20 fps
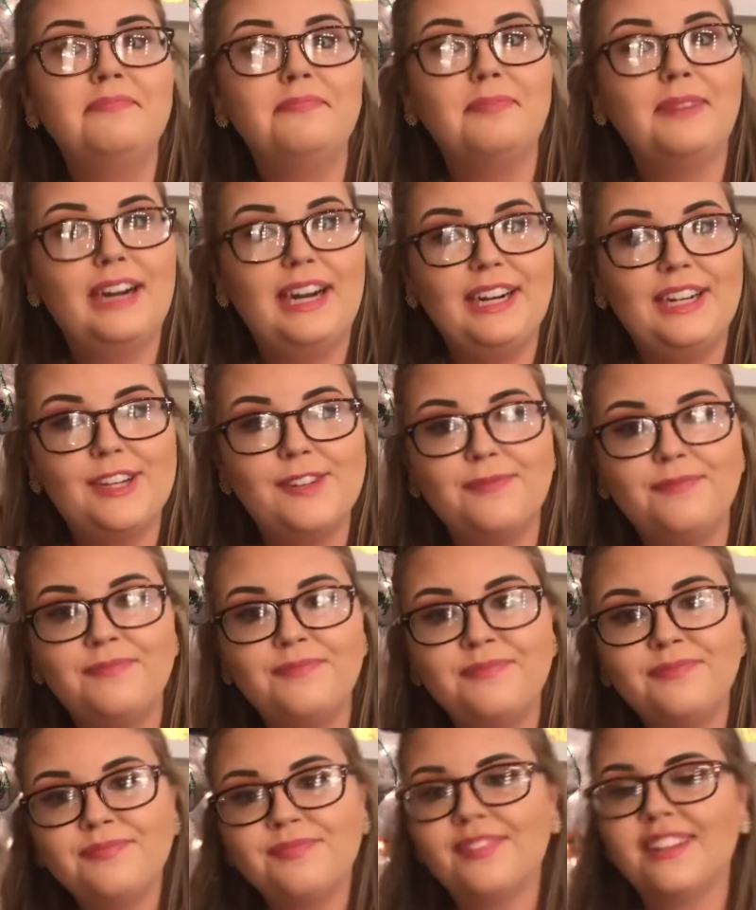But I did.
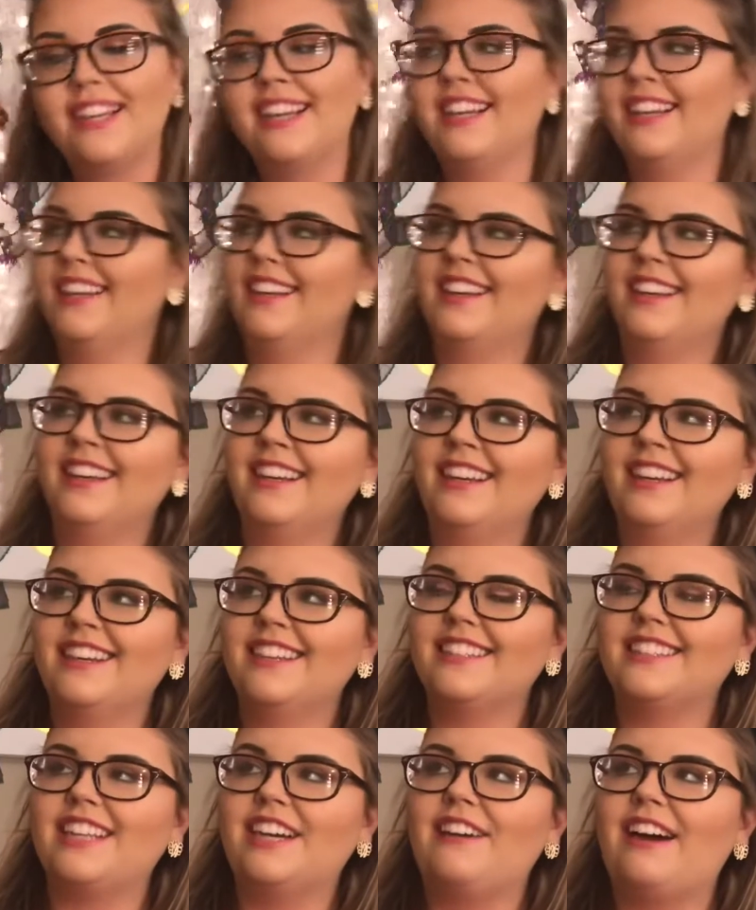
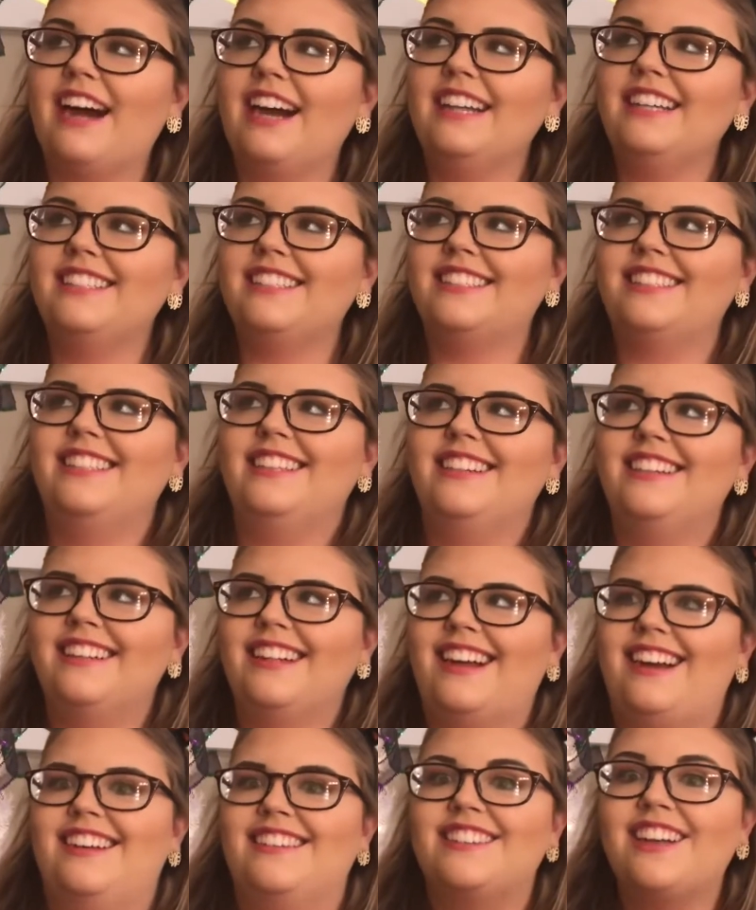So I had to sit in
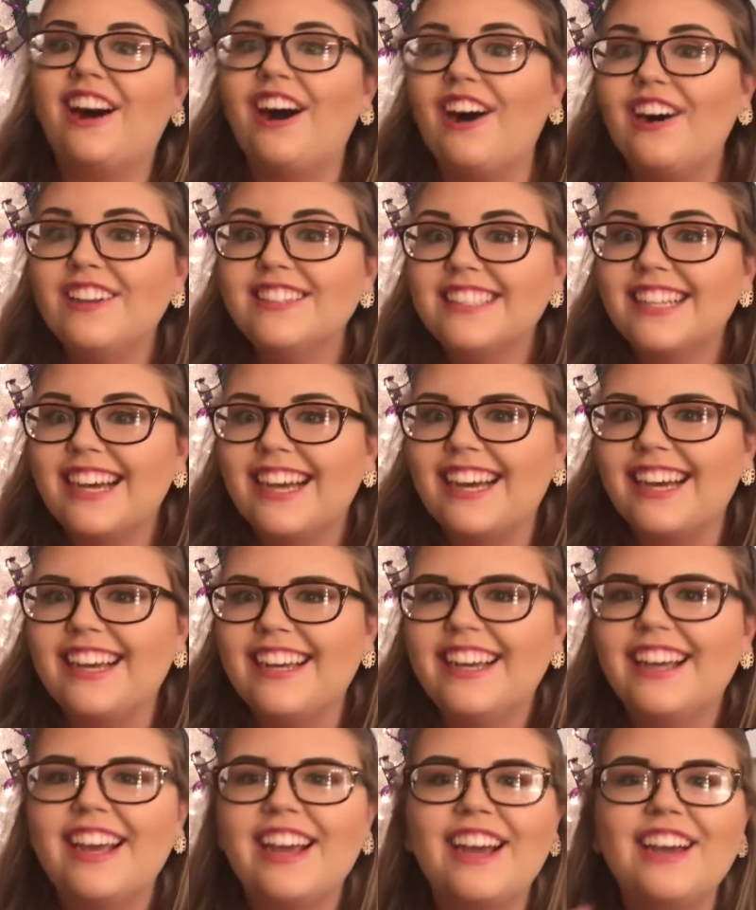class all
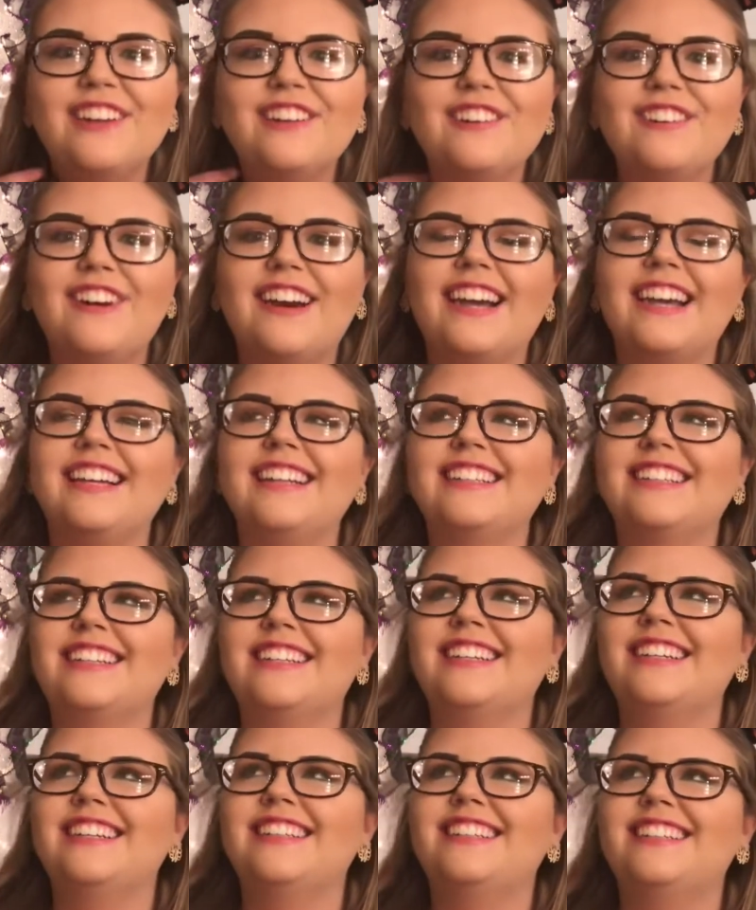day and wait
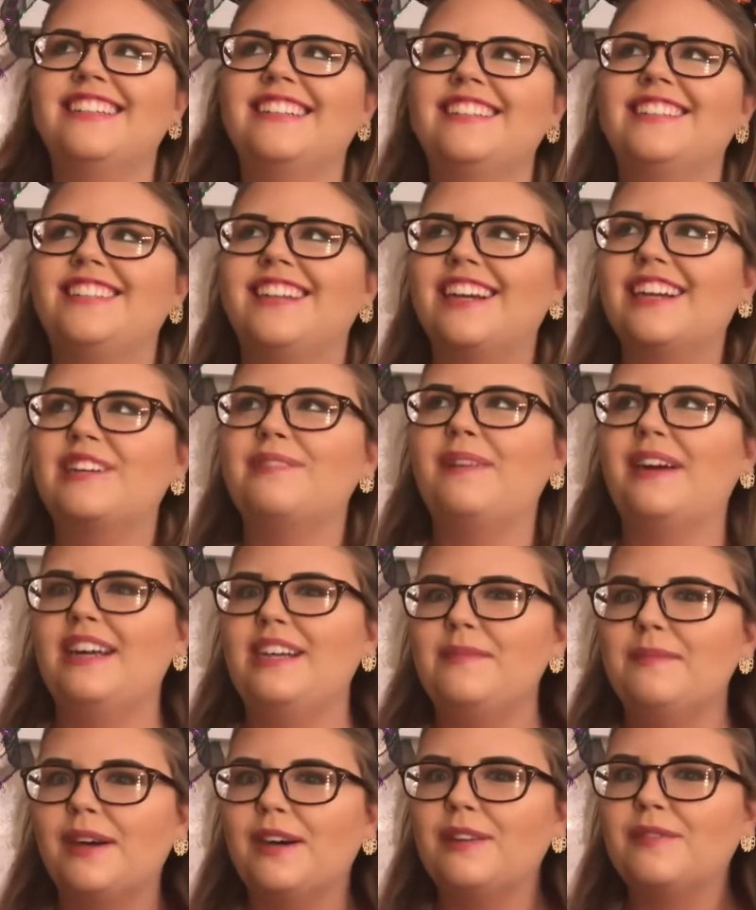to check my
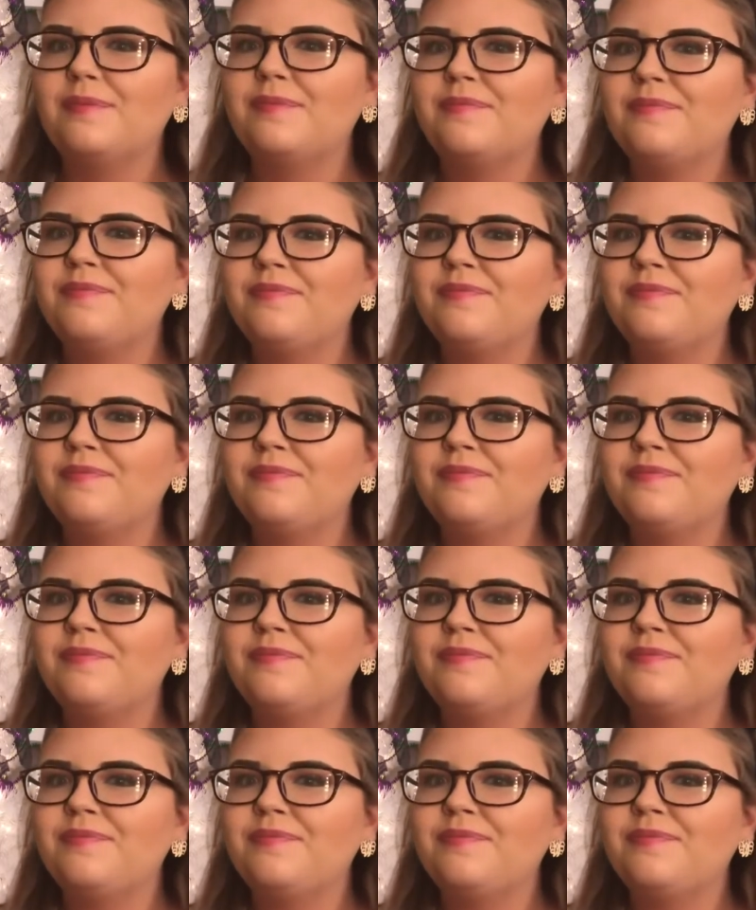email